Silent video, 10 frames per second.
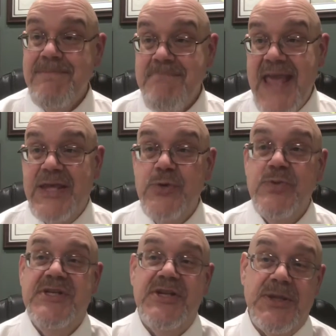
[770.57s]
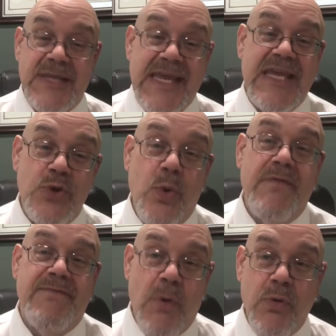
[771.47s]
make you delete
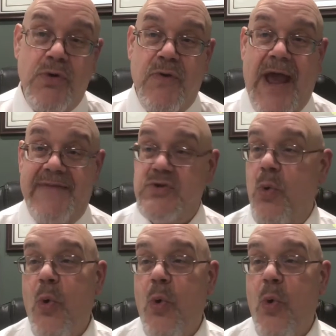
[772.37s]
your photographs